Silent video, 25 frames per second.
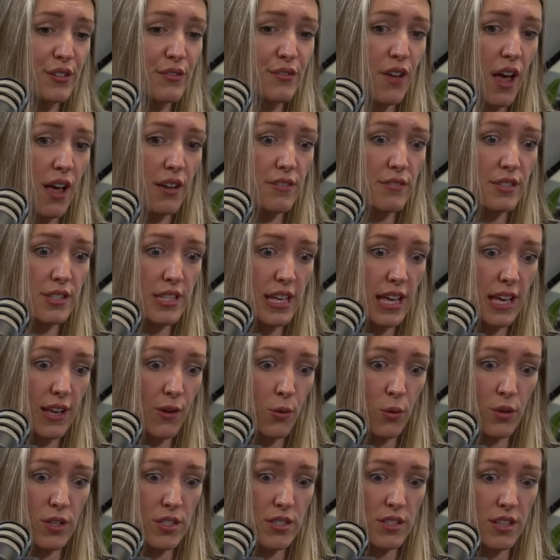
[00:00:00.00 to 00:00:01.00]
and, and seeing
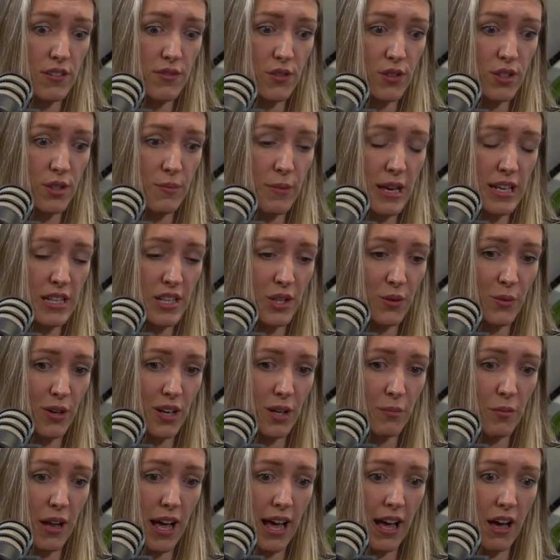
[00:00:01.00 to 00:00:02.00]
all this stuff on the menu where
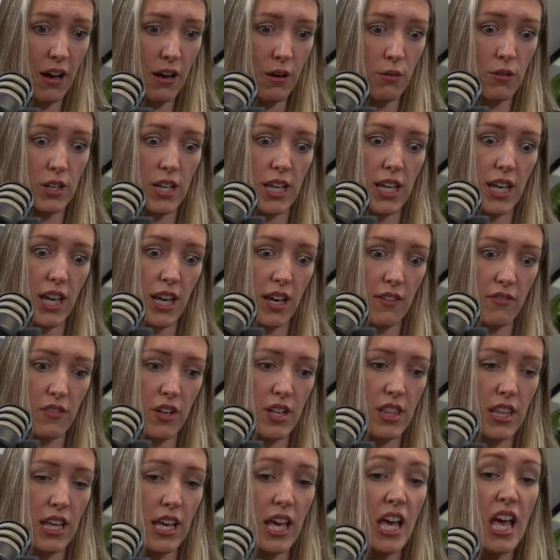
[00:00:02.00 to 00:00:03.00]
I'm like, I want to eat
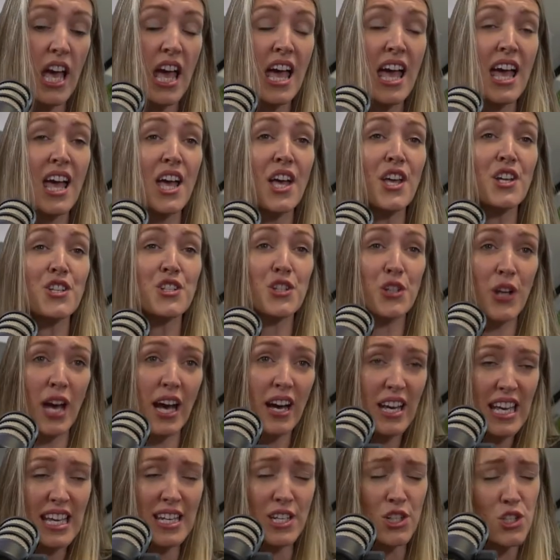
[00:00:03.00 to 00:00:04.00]
everything. Do you know
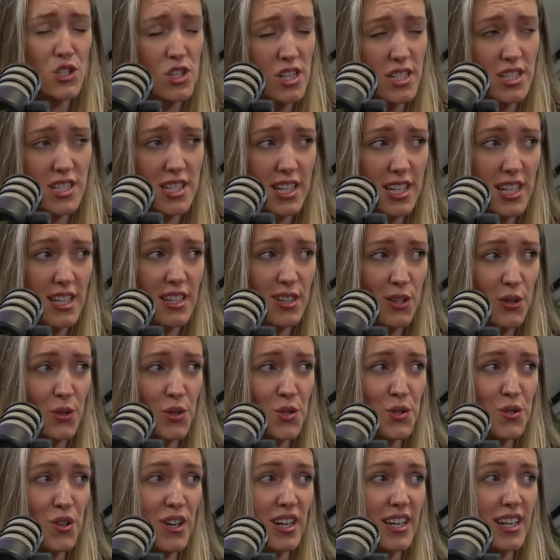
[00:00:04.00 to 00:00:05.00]
how interesting it
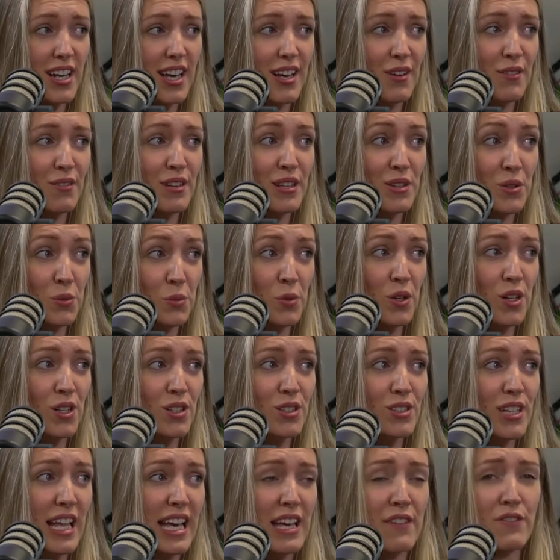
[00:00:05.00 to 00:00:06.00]
looks right now in the
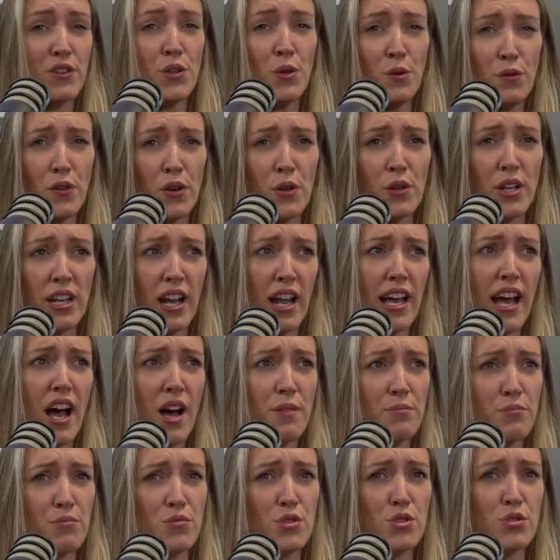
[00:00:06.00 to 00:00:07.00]
world? Like, if you've only, like,
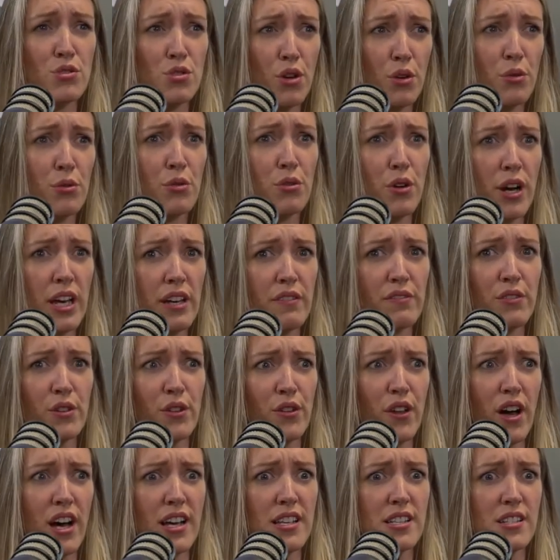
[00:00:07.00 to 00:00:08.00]
I'm so grateful
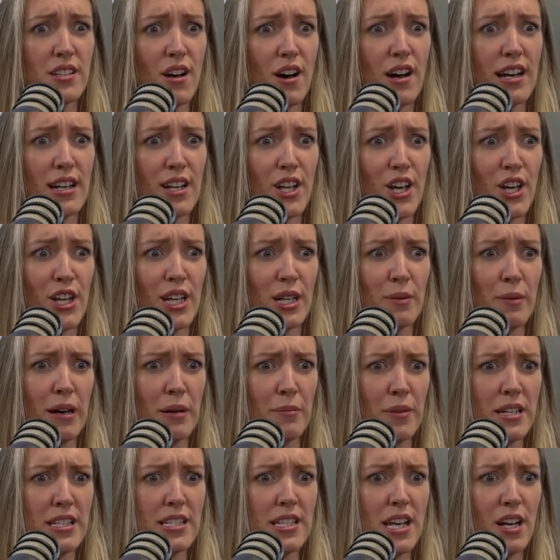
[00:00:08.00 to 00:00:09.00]
that I started learning
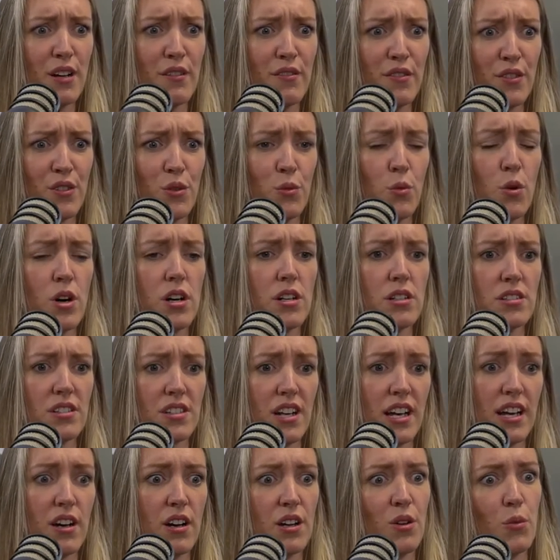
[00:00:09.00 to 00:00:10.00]
about myself and the world and
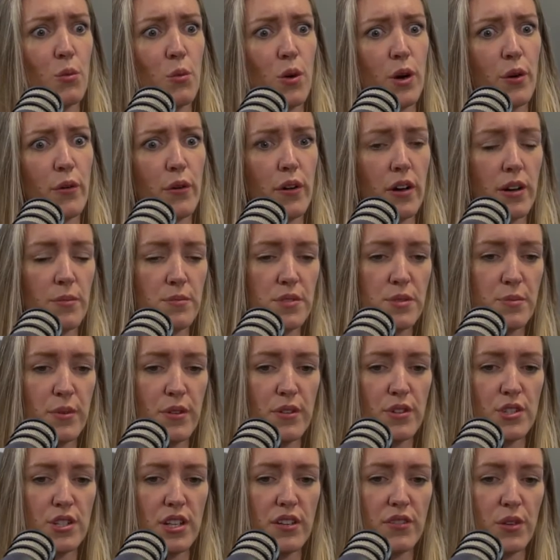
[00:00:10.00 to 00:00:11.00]
I kind of woke up
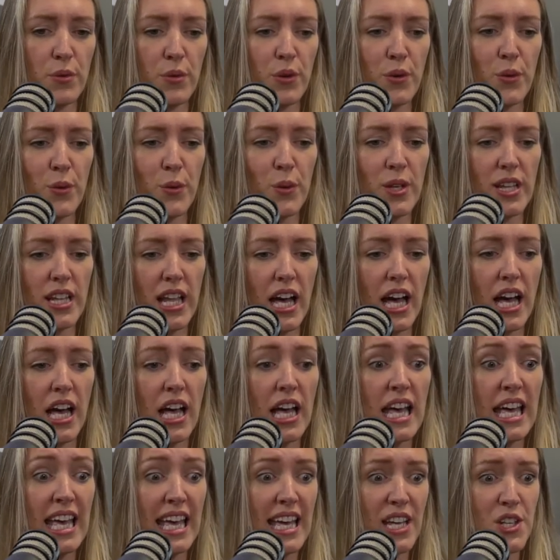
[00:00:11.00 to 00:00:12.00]
spiritually, if you want to call it that,
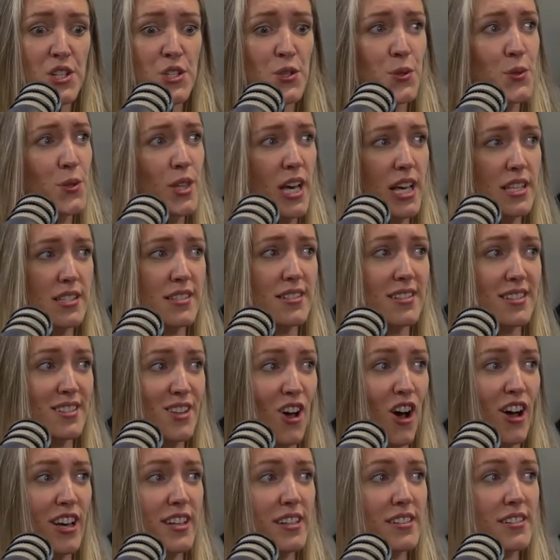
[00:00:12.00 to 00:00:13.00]
in 2009